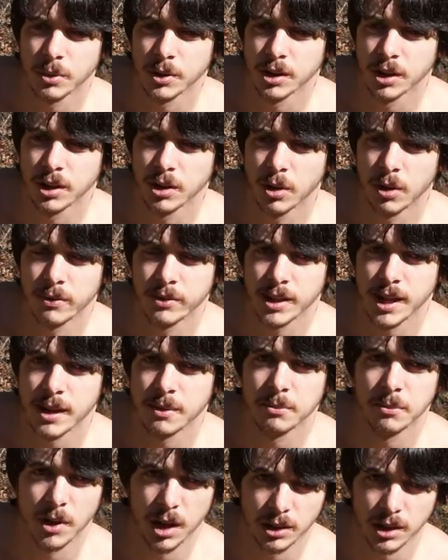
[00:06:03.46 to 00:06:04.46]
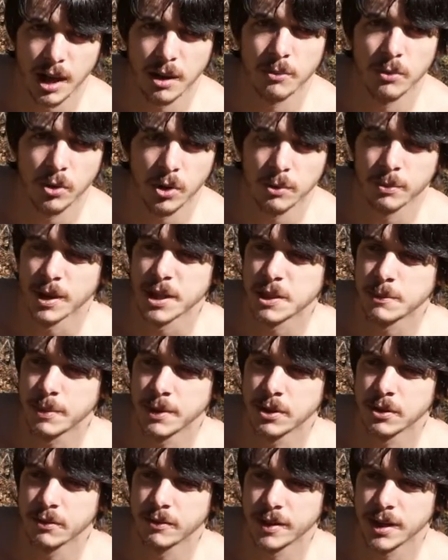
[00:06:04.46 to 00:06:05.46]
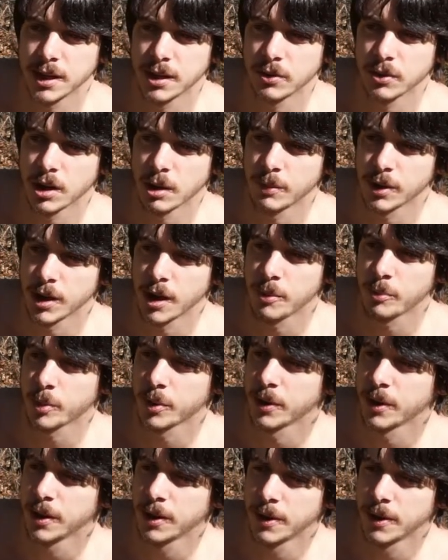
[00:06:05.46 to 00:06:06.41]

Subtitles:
We're going to go over that a lot more in my spindle video coming up.